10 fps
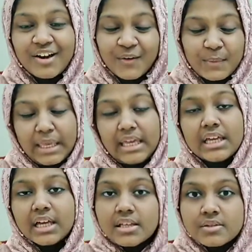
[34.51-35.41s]
Okay,
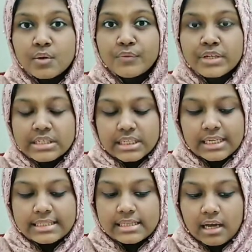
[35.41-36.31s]
so firstly
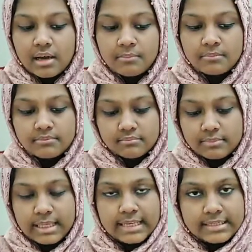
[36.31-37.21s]
let's come
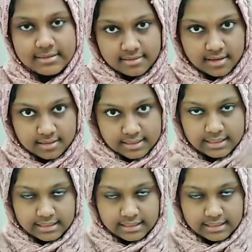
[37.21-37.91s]
and discuss,